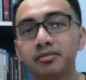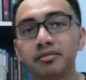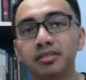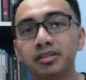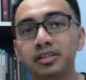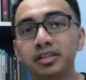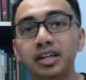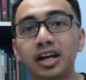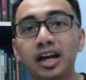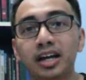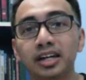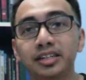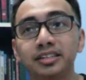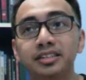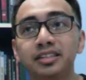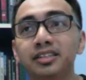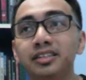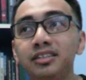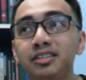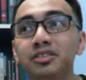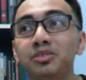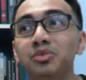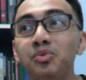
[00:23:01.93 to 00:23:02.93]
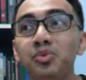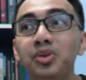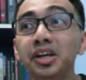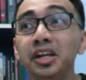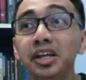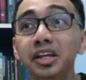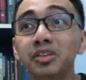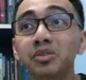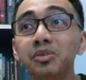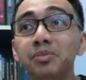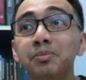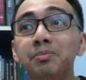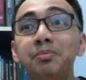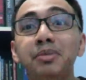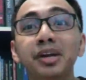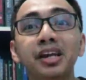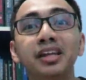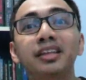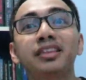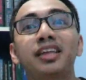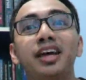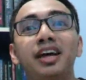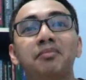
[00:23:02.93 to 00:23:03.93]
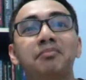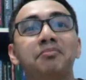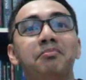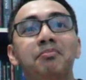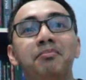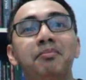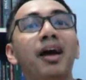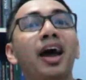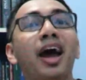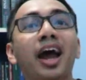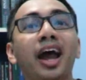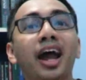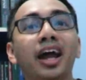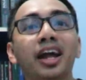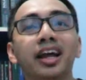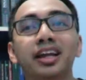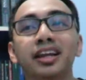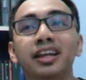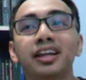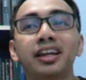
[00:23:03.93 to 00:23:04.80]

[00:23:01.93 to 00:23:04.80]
Yeah, just we need to bring that back.